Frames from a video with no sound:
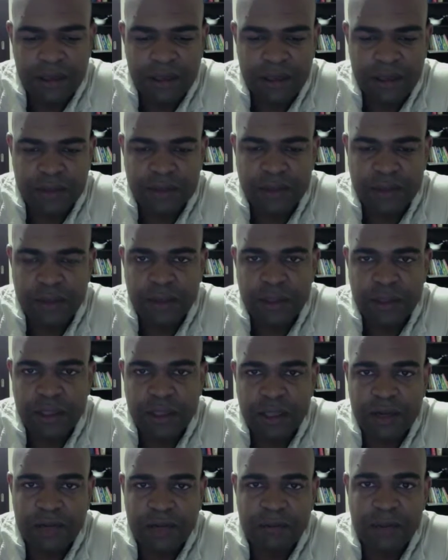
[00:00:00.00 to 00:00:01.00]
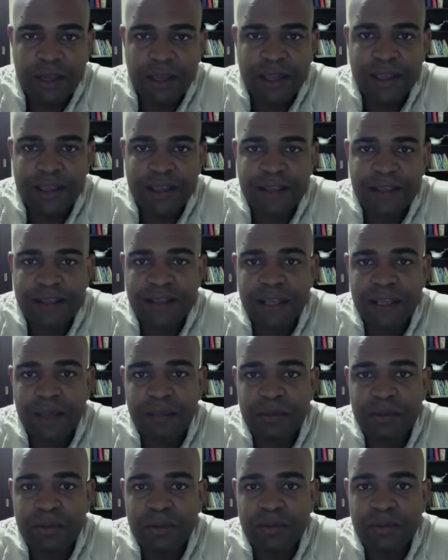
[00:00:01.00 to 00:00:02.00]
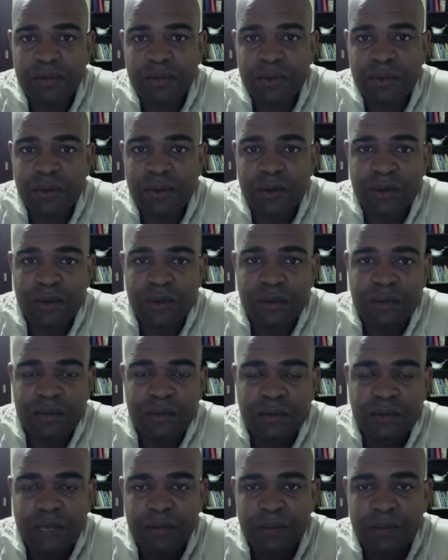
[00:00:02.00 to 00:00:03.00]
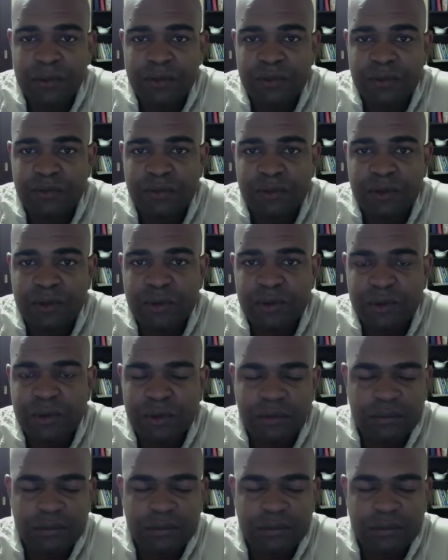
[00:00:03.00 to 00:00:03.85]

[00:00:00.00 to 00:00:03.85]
So a lot of my examples for papers and future